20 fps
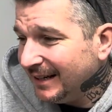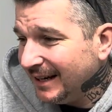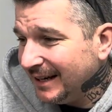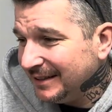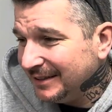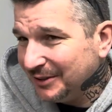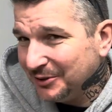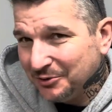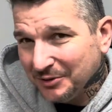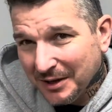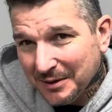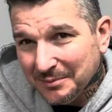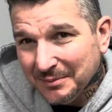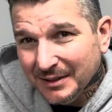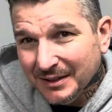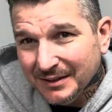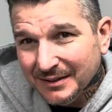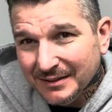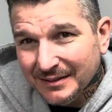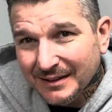the
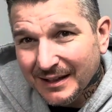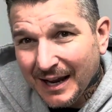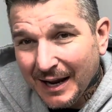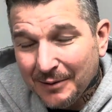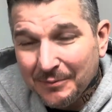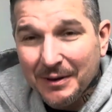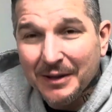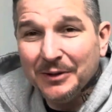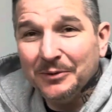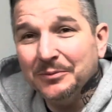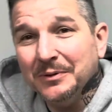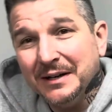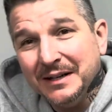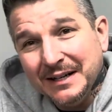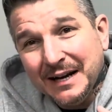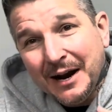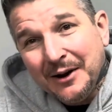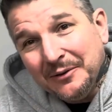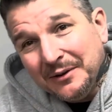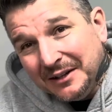treadmill. I'd rather run
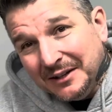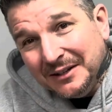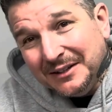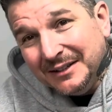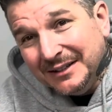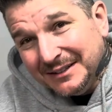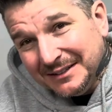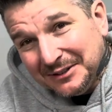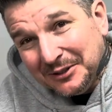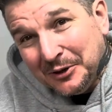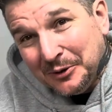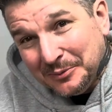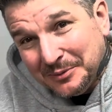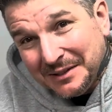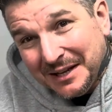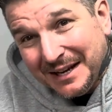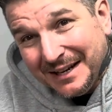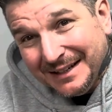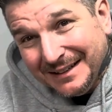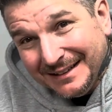downhill. You know what I'm
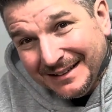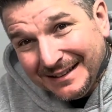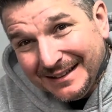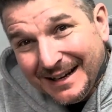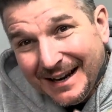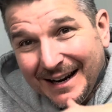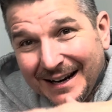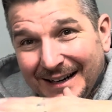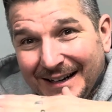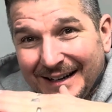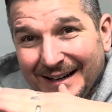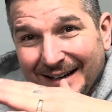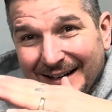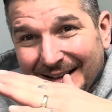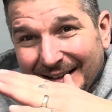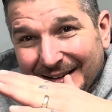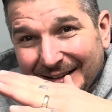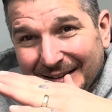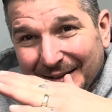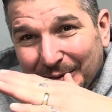saying? Not
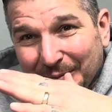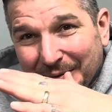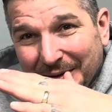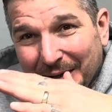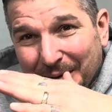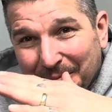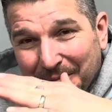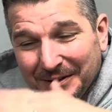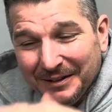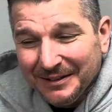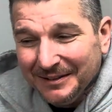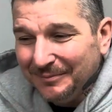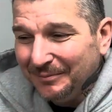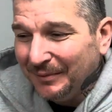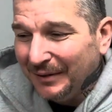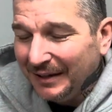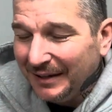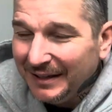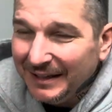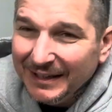a little bit uphill.
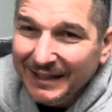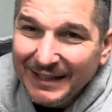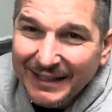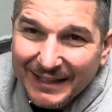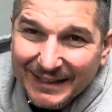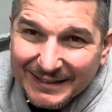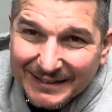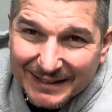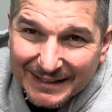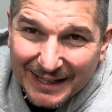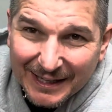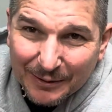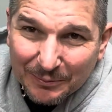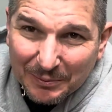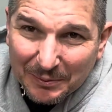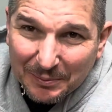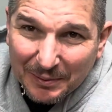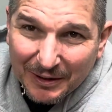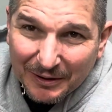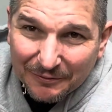But he said that'll be
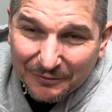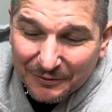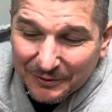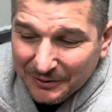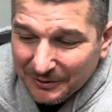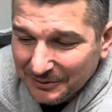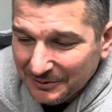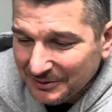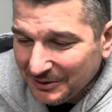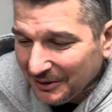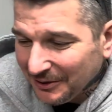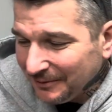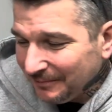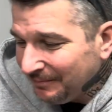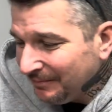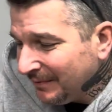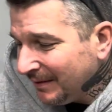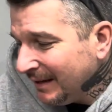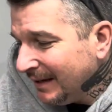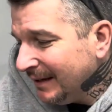better for you. So,
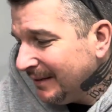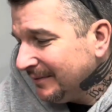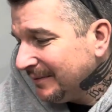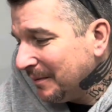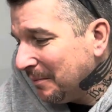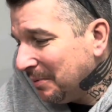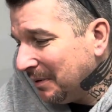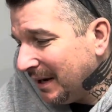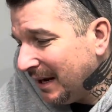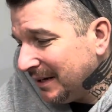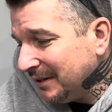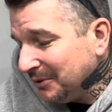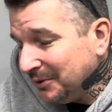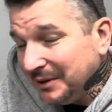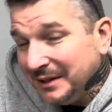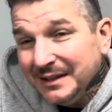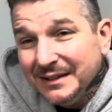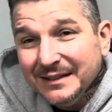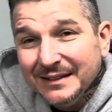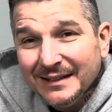but I do
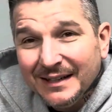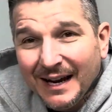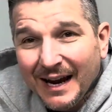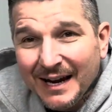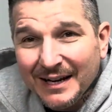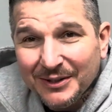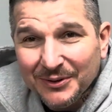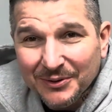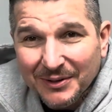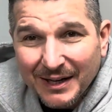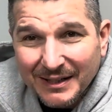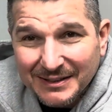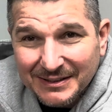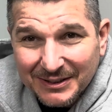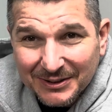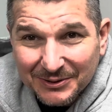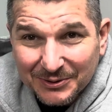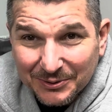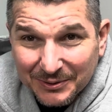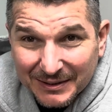it. I
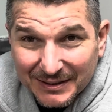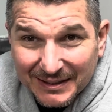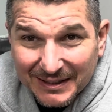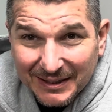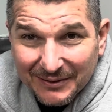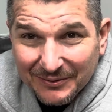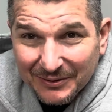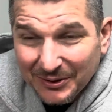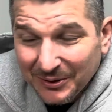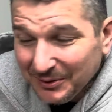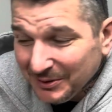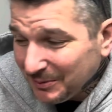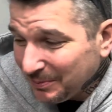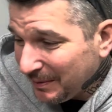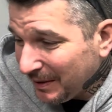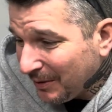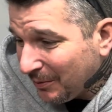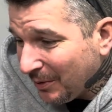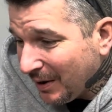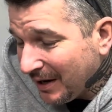still do it, even though it's been
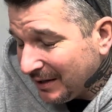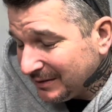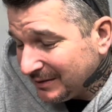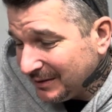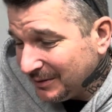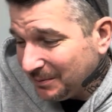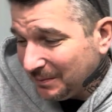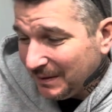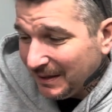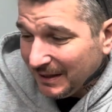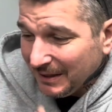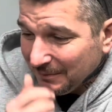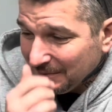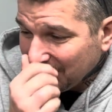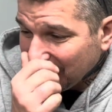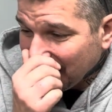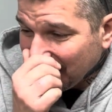a while since me and him